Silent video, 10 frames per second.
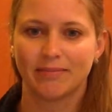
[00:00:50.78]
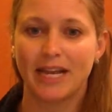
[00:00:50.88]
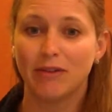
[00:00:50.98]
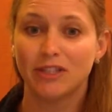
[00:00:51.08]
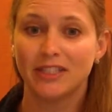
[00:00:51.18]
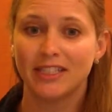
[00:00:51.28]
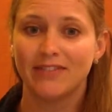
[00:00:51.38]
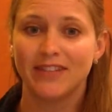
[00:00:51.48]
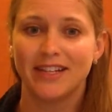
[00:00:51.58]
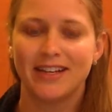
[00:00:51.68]
couches
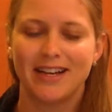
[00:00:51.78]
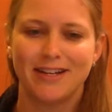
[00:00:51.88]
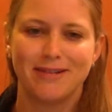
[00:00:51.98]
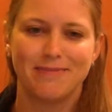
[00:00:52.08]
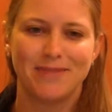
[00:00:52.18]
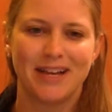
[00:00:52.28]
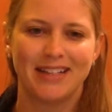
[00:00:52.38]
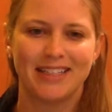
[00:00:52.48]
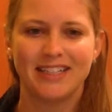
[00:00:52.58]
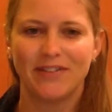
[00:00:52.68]
even,
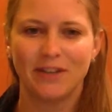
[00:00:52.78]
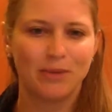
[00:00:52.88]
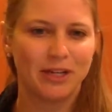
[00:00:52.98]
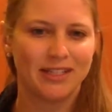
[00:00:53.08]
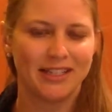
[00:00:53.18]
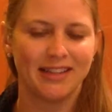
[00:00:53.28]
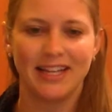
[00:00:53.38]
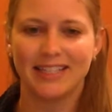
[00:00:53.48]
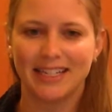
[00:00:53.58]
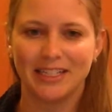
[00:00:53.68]
that can definitely put us in
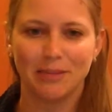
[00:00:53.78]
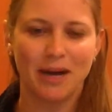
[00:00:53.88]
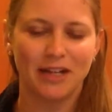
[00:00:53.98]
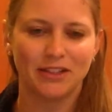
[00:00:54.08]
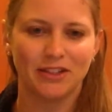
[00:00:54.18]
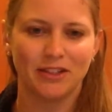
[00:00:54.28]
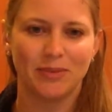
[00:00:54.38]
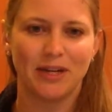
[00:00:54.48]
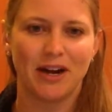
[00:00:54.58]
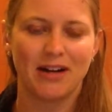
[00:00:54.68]
less ideal postures
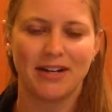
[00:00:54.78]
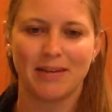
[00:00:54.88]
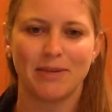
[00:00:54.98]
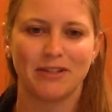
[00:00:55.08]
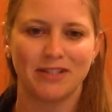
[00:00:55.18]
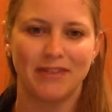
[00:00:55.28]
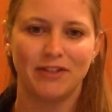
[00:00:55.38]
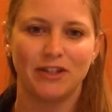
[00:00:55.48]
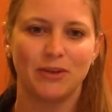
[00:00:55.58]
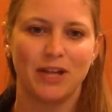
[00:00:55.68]
where our neck muscles have to
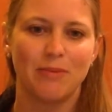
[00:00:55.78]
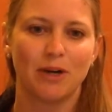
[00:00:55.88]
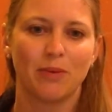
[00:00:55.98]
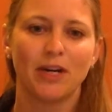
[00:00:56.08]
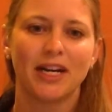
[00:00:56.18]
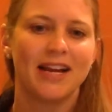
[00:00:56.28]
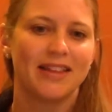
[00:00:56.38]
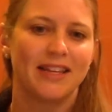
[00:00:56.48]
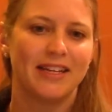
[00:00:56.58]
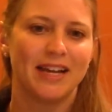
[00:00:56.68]
do a lot more work
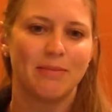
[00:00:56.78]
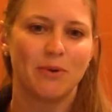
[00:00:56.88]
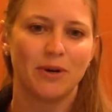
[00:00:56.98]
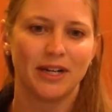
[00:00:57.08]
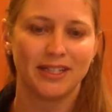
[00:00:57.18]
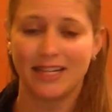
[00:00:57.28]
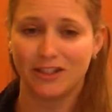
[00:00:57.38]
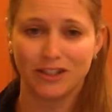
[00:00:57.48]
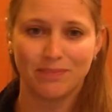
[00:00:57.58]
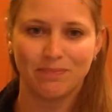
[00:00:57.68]
and they get more
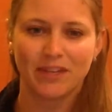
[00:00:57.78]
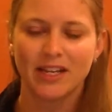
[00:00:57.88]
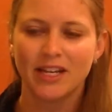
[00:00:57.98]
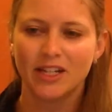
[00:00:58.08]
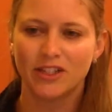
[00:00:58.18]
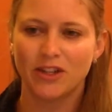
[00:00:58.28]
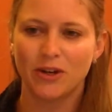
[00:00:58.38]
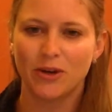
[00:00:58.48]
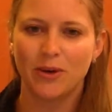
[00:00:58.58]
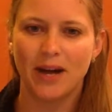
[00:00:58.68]
tension.
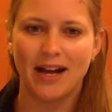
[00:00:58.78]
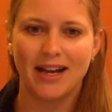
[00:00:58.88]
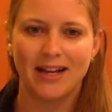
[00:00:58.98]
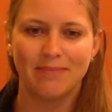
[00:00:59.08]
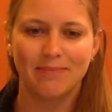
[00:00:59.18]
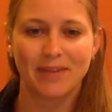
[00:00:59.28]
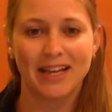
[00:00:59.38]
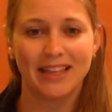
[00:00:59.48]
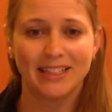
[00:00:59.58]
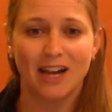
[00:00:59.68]
So
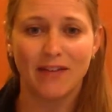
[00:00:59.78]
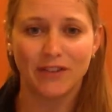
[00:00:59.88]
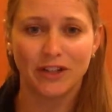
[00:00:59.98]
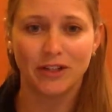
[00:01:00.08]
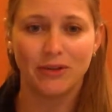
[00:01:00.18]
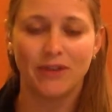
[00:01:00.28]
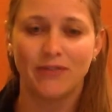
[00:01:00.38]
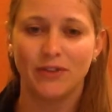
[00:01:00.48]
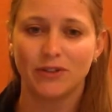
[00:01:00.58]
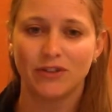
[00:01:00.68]
I'd like to offer you a
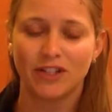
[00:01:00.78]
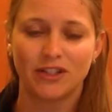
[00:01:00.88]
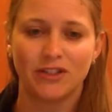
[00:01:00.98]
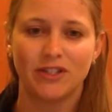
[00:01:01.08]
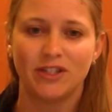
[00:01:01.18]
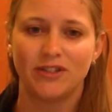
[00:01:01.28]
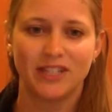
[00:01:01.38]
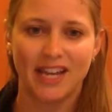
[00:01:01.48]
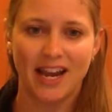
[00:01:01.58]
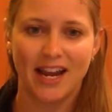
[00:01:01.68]
few stretches you can do
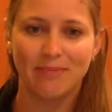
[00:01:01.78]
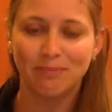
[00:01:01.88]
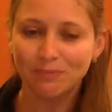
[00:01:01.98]
today